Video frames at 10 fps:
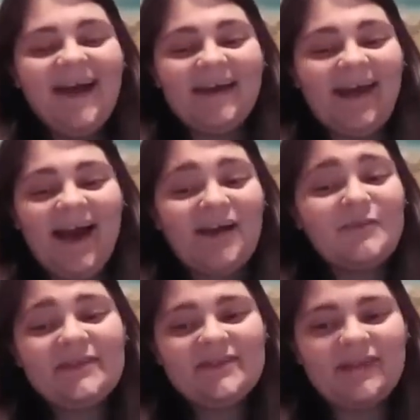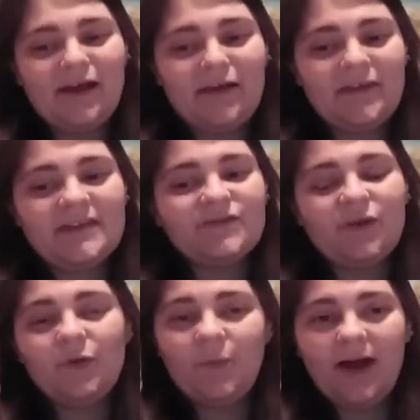Yeah, I've been sitting on this
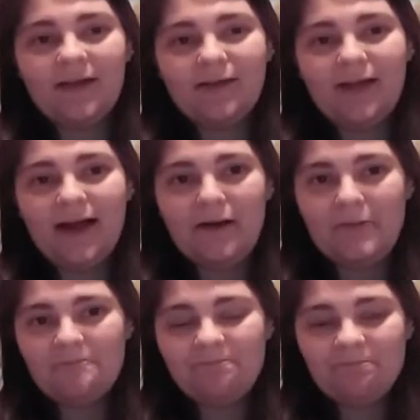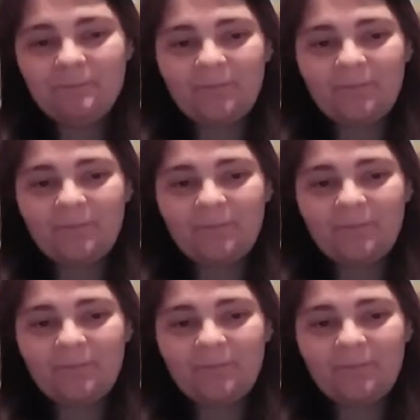for a while. Um,